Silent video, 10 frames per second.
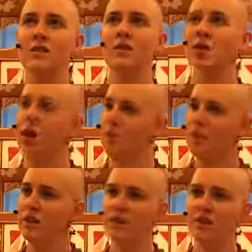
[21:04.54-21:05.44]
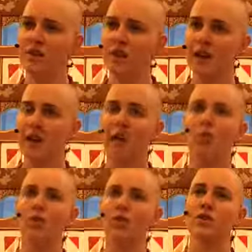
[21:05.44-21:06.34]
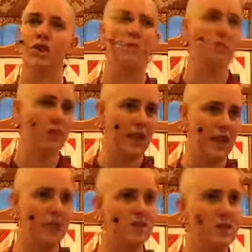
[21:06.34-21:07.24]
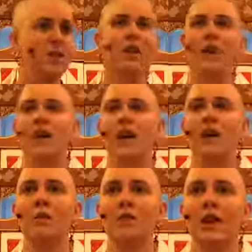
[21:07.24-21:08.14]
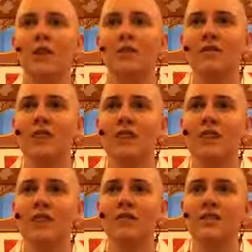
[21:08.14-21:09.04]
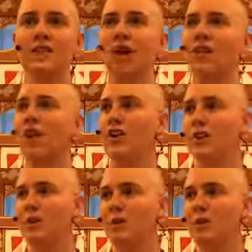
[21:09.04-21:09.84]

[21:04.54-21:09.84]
Dharma or Dharma related, and at the very least, not gossip.